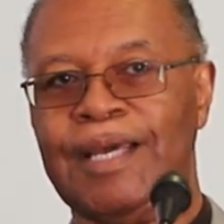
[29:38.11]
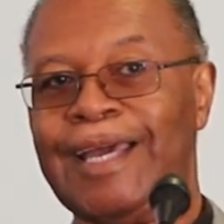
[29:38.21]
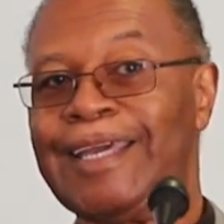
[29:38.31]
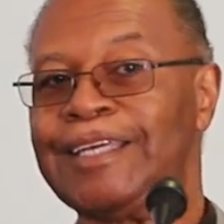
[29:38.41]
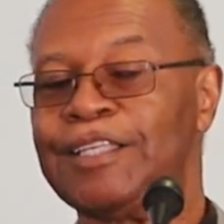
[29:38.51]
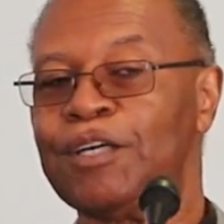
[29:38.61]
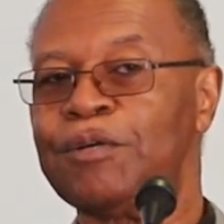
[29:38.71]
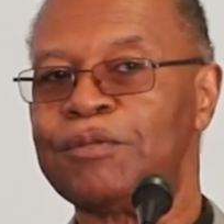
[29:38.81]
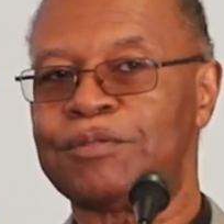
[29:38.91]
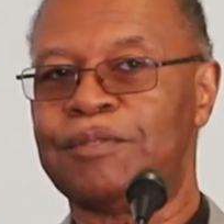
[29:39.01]
And he
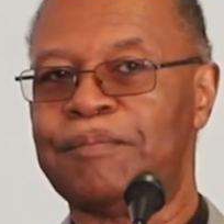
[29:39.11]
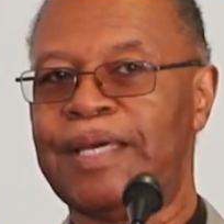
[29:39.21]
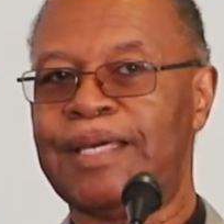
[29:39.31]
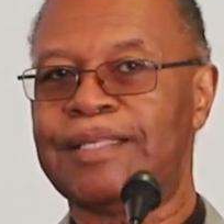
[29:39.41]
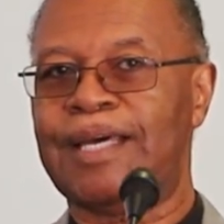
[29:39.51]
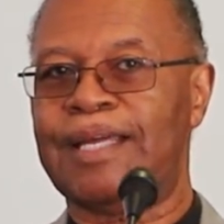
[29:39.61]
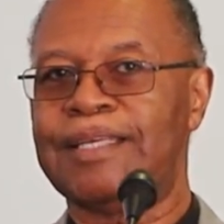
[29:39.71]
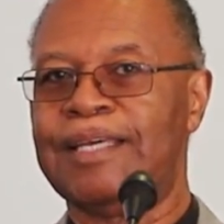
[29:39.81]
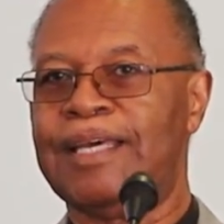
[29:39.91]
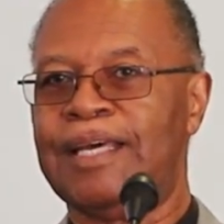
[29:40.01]
knows the man
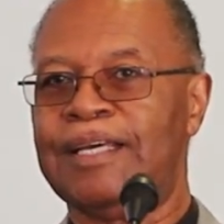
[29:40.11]
that,